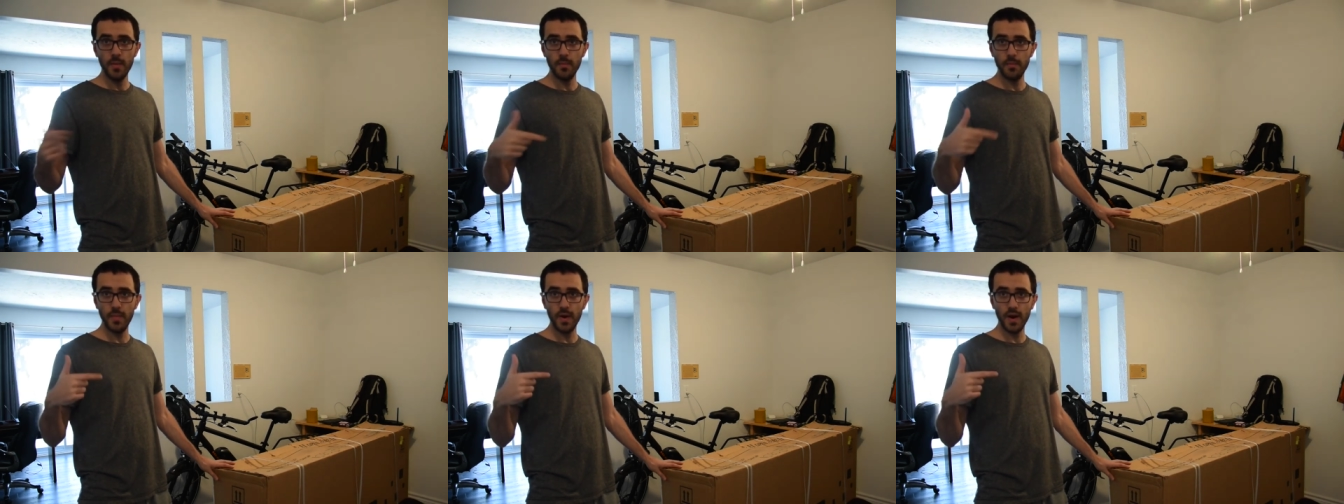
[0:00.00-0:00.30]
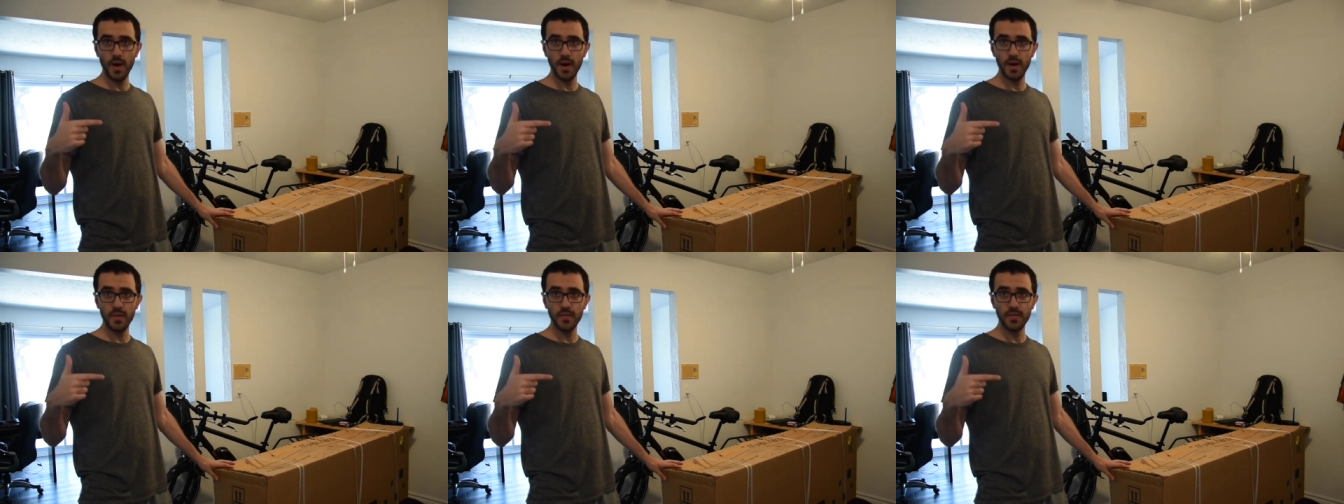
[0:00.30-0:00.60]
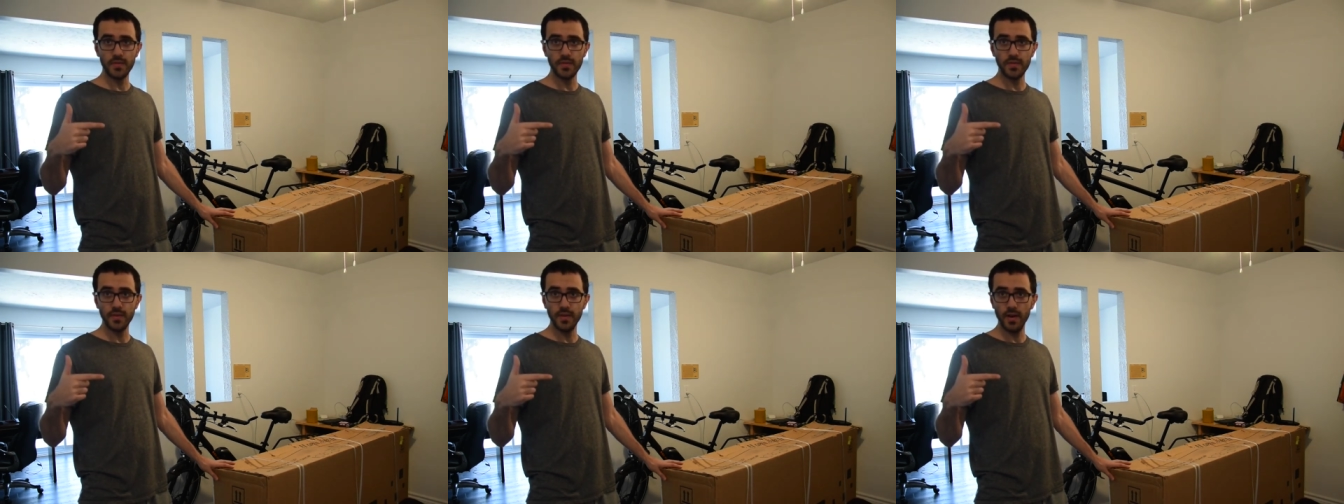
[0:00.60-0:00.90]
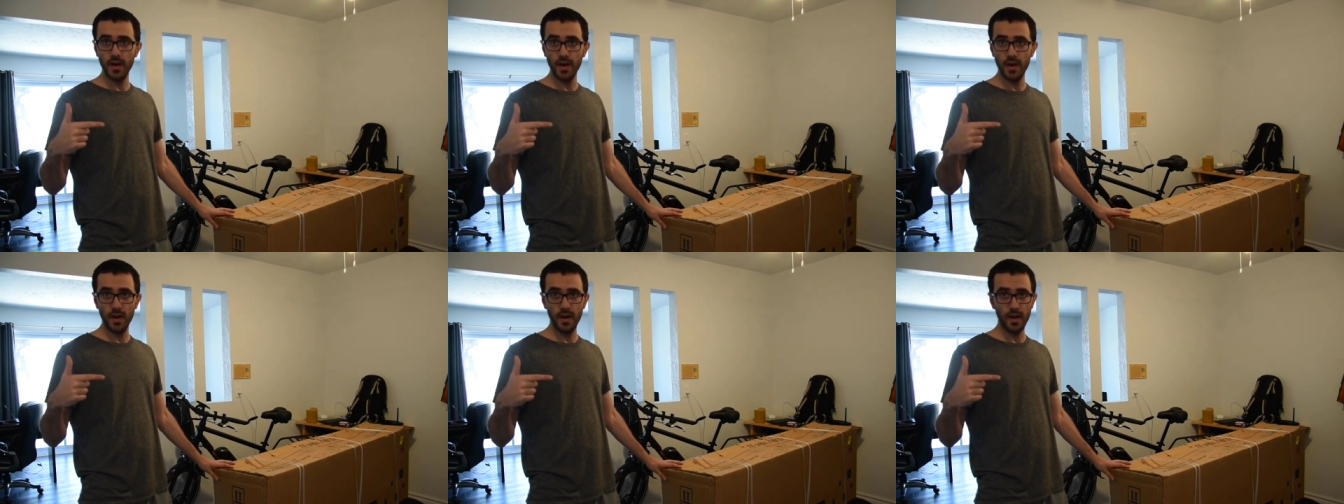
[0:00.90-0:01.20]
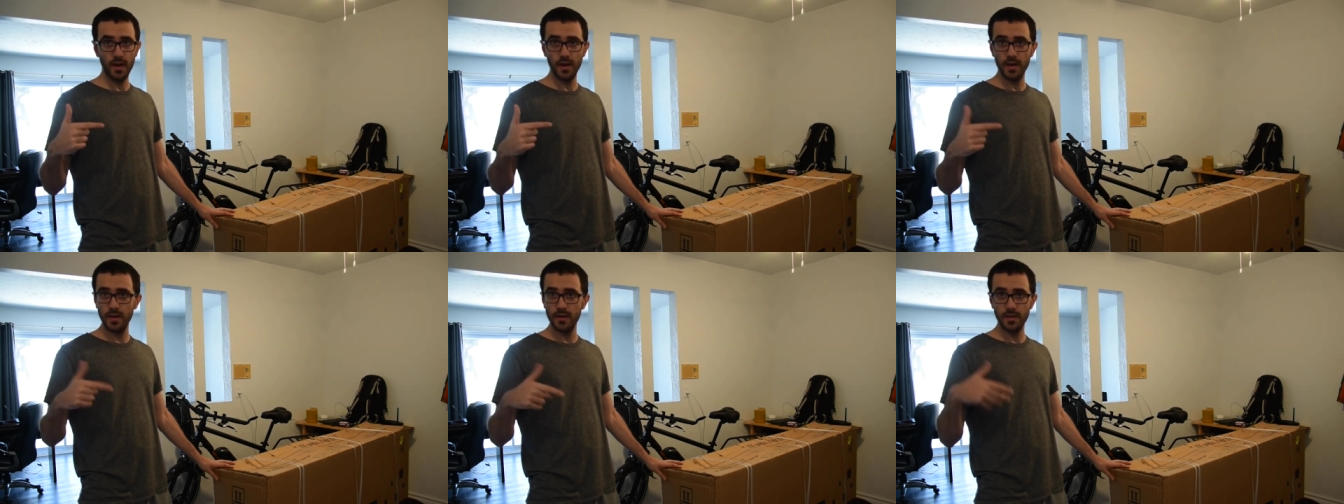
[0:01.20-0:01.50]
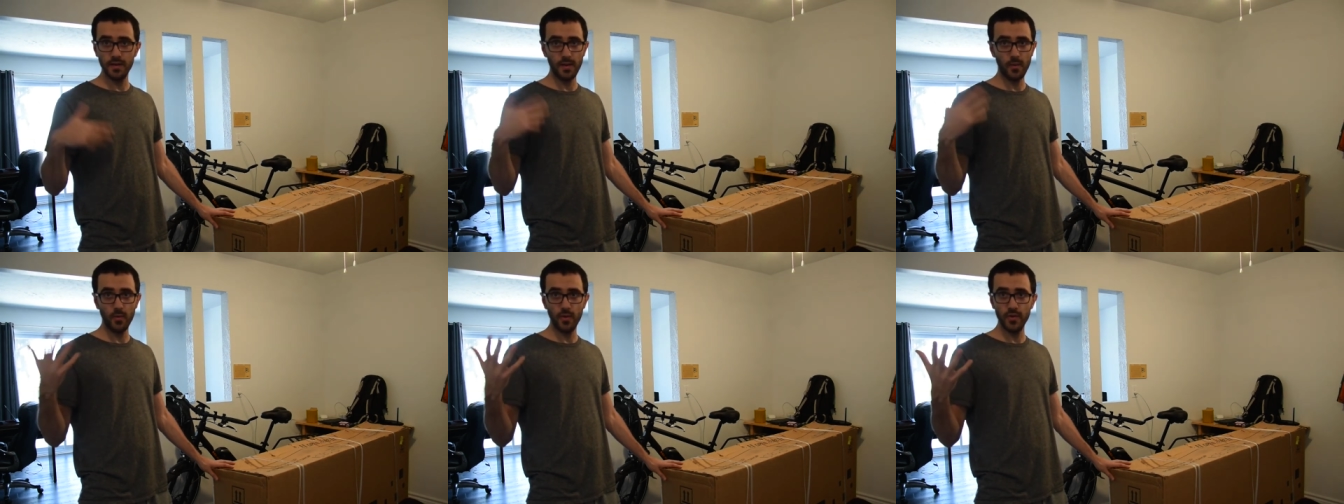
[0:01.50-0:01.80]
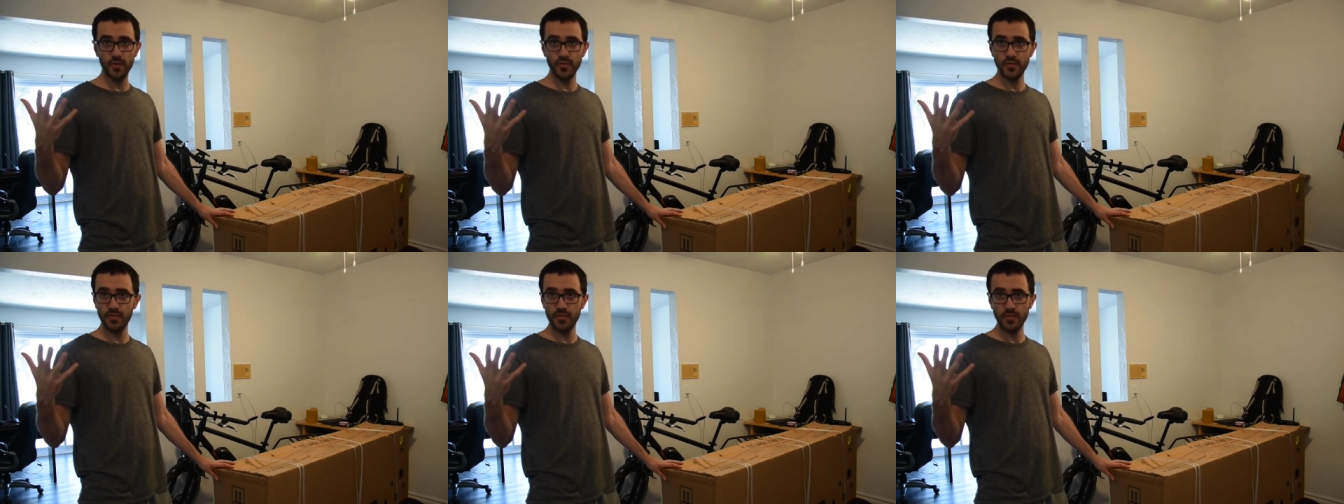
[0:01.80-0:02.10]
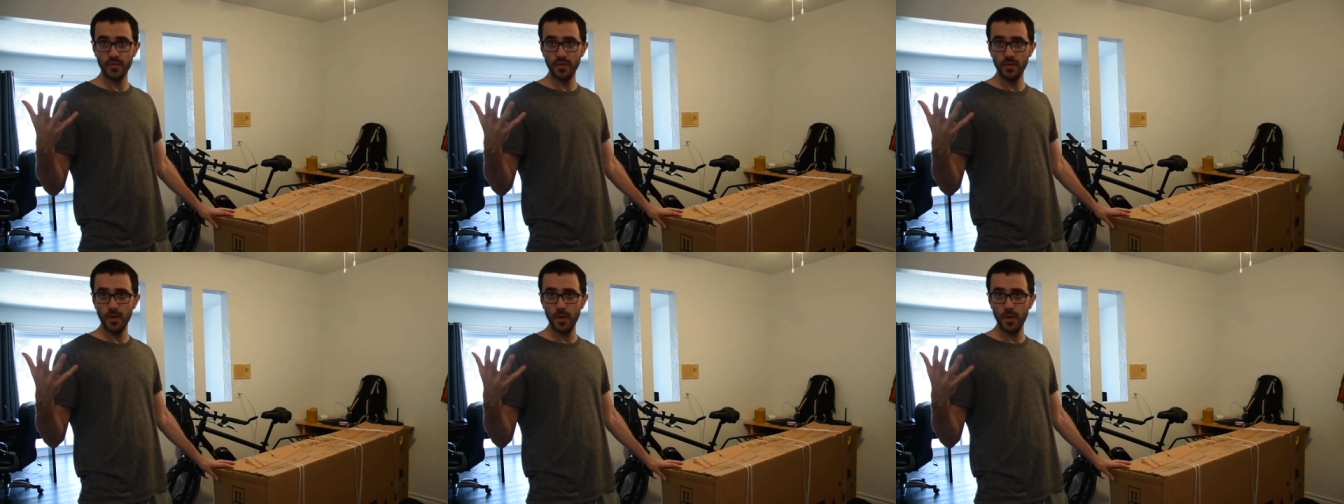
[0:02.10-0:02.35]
but uh, it was